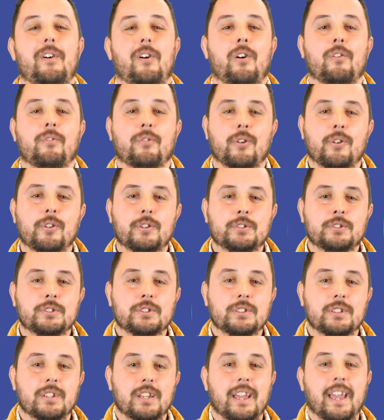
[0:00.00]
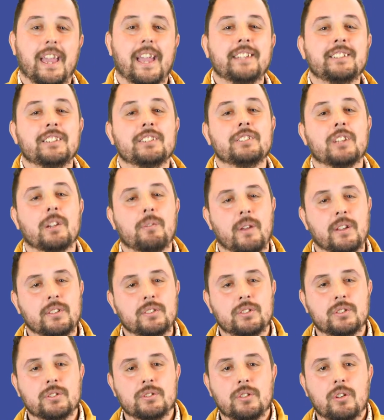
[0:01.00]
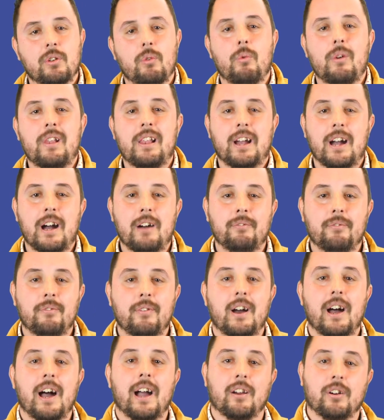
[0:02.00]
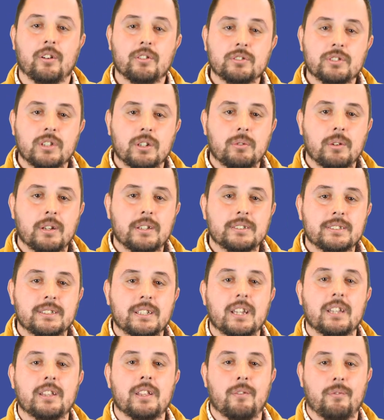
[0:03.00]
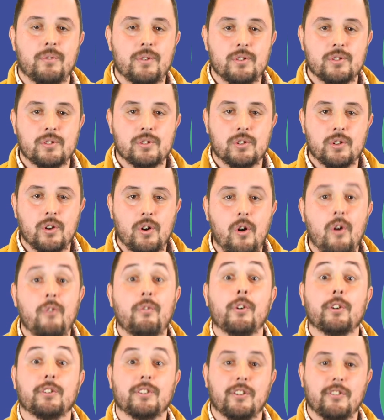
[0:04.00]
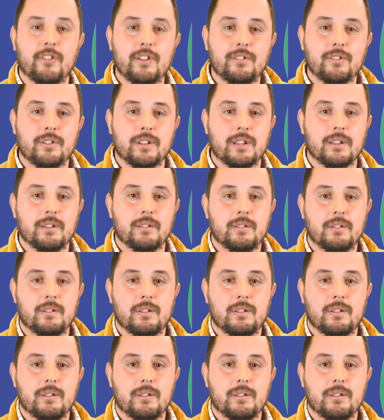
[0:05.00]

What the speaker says: Of course, each intervention will have a consequence in the future of our territory,